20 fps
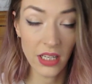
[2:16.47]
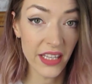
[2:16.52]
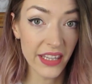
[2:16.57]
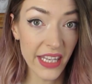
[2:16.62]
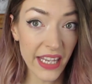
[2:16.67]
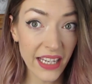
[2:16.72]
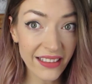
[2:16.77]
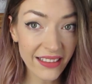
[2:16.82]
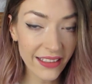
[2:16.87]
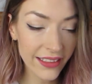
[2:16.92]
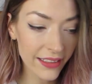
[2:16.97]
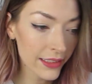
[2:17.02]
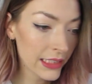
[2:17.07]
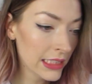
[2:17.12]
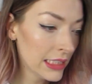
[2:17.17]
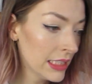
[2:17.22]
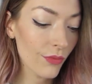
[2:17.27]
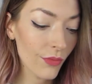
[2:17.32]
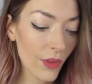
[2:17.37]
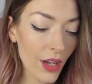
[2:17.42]
think.
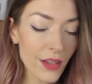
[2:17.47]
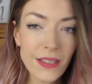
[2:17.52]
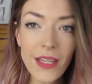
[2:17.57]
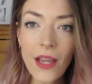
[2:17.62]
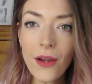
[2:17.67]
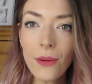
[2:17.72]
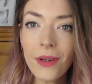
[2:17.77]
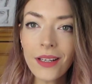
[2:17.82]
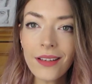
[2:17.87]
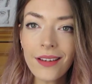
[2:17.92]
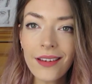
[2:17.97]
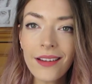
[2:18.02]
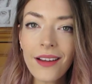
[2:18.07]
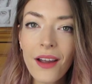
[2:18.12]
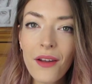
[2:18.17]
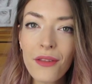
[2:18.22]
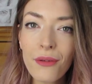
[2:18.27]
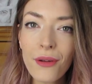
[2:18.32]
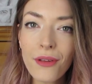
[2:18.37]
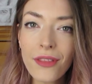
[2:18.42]
So we're going to
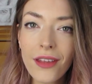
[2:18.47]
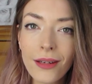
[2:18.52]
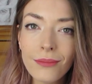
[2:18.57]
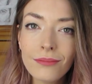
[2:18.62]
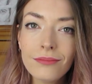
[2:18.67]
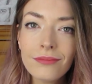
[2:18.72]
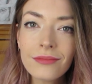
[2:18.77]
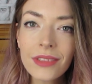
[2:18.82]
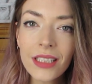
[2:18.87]
go through them.